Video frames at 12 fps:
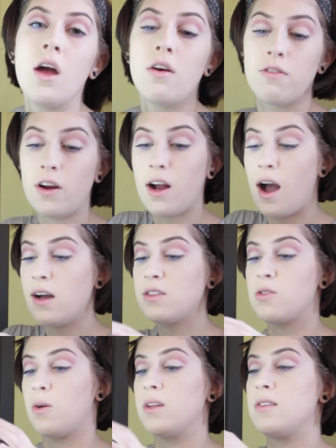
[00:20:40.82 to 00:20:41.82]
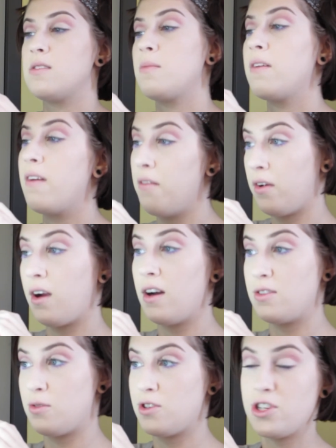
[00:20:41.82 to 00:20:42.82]
For contour, this is my favorite
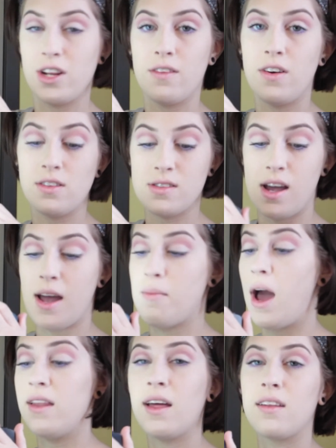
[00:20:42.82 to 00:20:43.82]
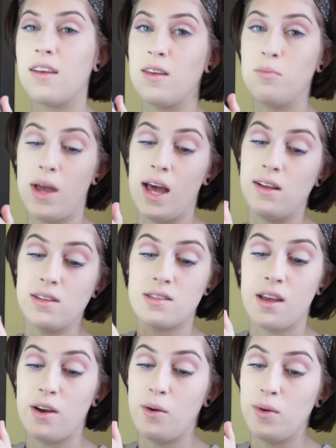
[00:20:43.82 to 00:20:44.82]
contour shade of all time. I like looking pale,
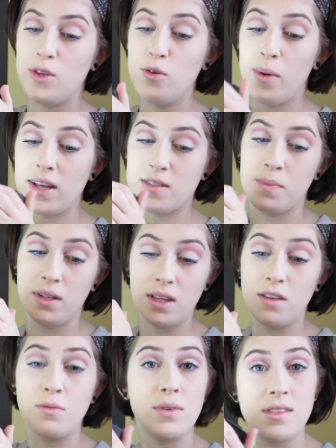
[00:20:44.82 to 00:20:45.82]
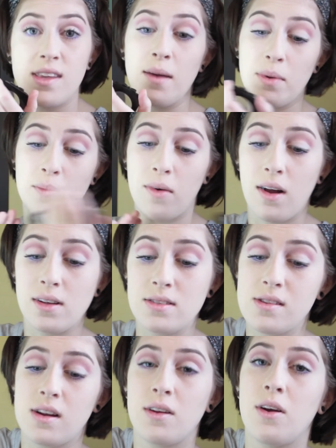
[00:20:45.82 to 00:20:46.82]
so you best believe we skipping
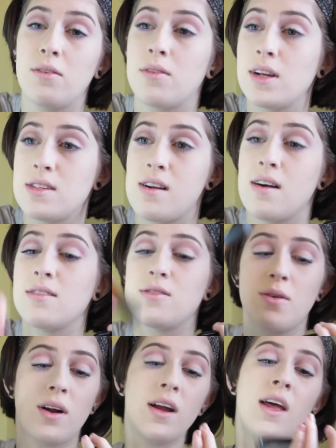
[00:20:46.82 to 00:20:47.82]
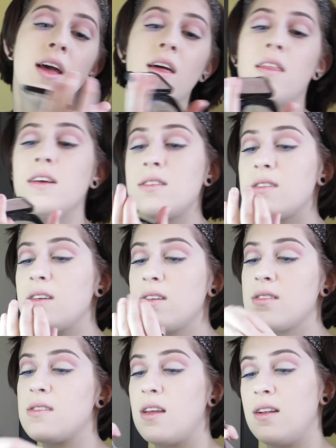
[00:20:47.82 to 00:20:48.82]
bronzer and going right to contour. This
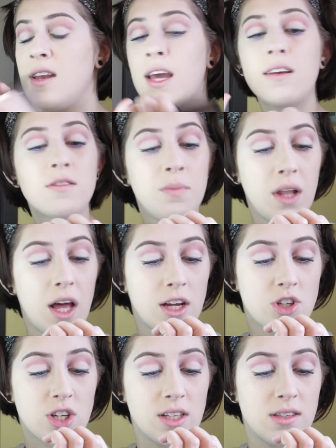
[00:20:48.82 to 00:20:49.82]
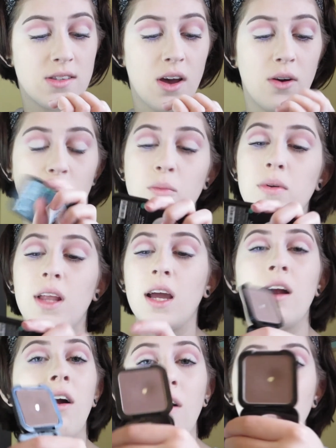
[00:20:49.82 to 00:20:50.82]
is NYX blush in taupe. Like,
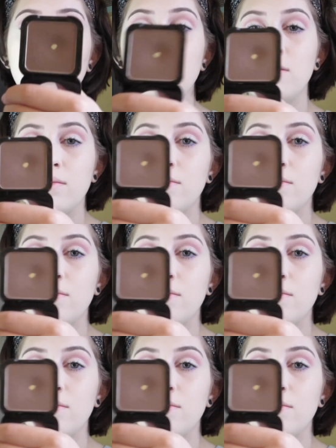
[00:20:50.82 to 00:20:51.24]
girl,